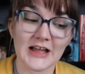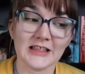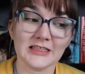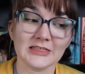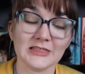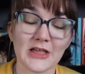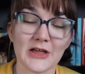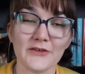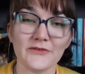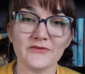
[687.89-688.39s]

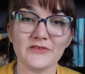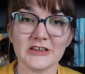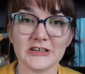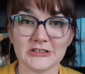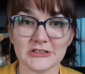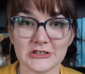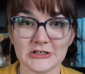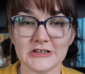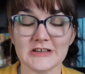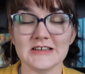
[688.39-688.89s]
Love,
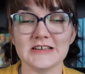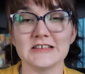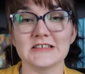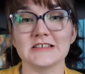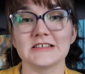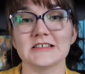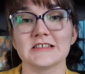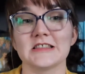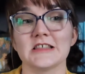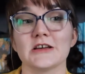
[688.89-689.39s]
Victor
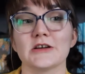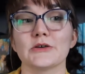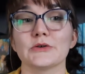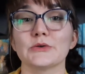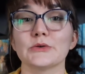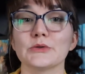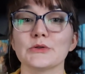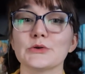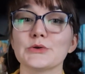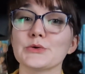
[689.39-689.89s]
is the
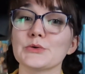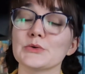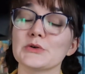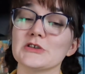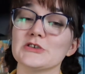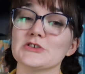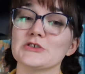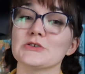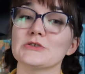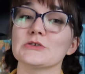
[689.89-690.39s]
Hulu
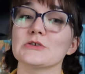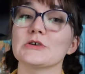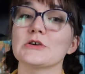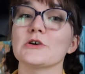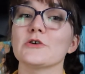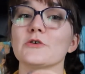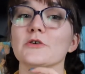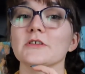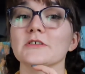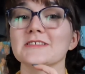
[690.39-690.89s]

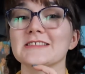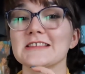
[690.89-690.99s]
original